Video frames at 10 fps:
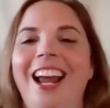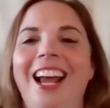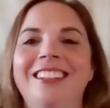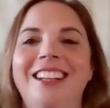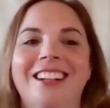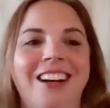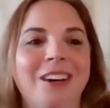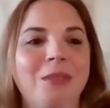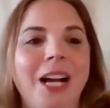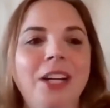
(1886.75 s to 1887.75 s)
and that a
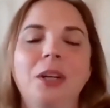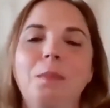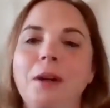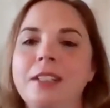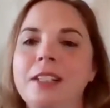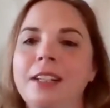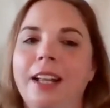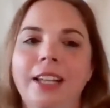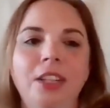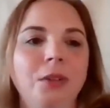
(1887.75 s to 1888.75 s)
regular person
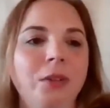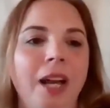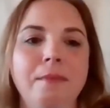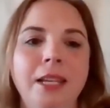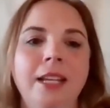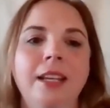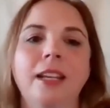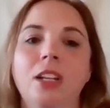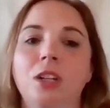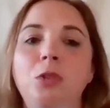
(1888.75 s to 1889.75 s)
like you and me
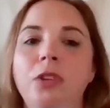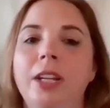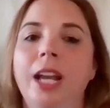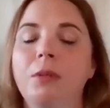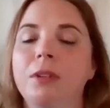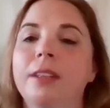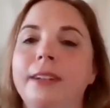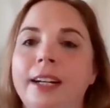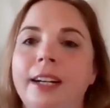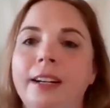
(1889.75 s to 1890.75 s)
can communicate with the
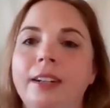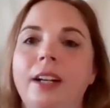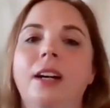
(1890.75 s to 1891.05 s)
God